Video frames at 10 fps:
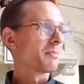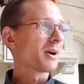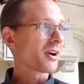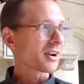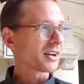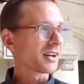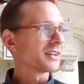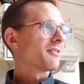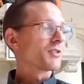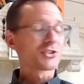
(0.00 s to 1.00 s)
America
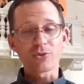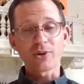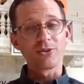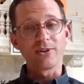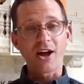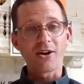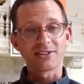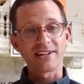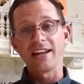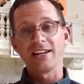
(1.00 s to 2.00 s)
versus what I do now, it's
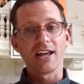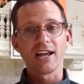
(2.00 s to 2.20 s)
night and day.